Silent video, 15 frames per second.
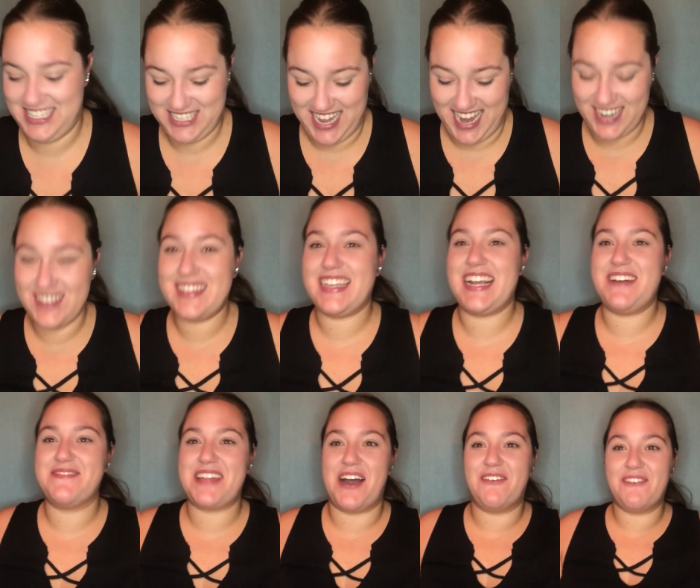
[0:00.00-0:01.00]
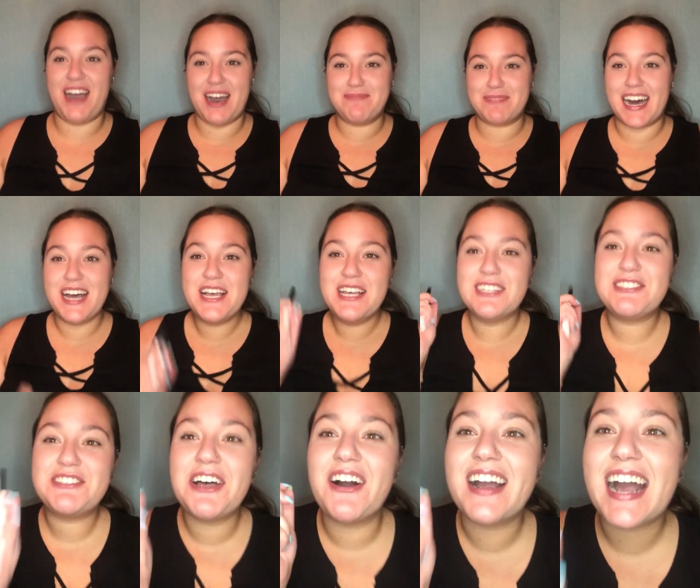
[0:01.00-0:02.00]
I don't think I'm that wapa.
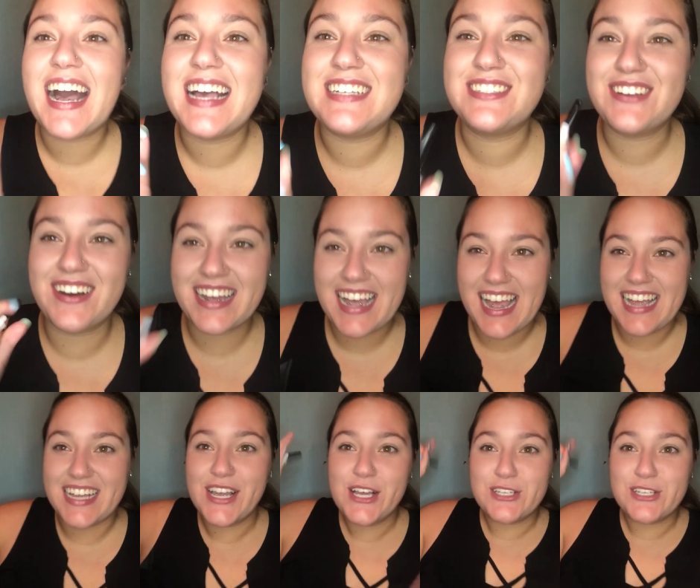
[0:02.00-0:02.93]
So guys, okay.